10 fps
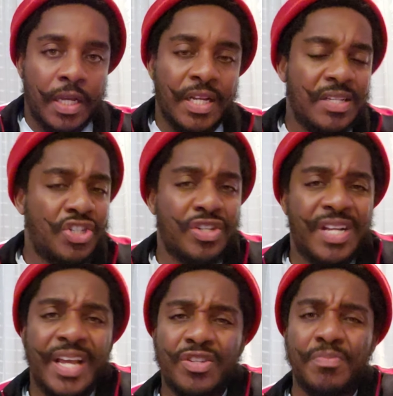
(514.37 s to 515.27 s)
This is just
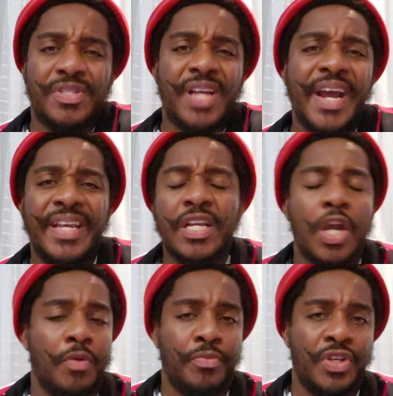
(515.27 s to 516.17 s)
like some side
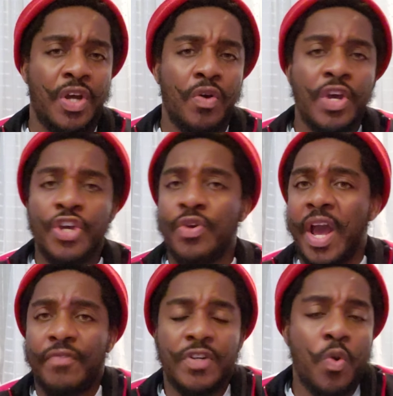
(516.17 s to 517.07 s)
income. You
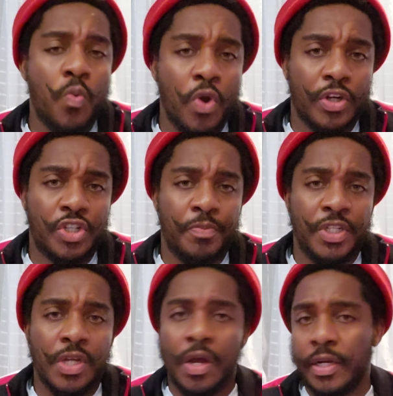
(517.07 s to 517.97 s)
have no work to be
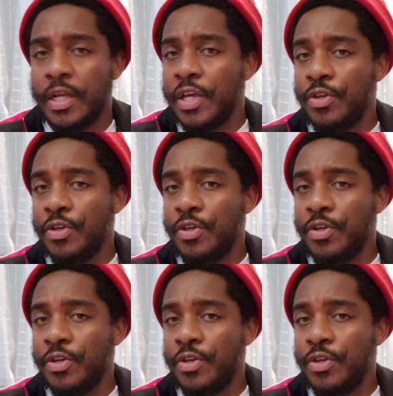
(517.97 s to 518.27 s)
done.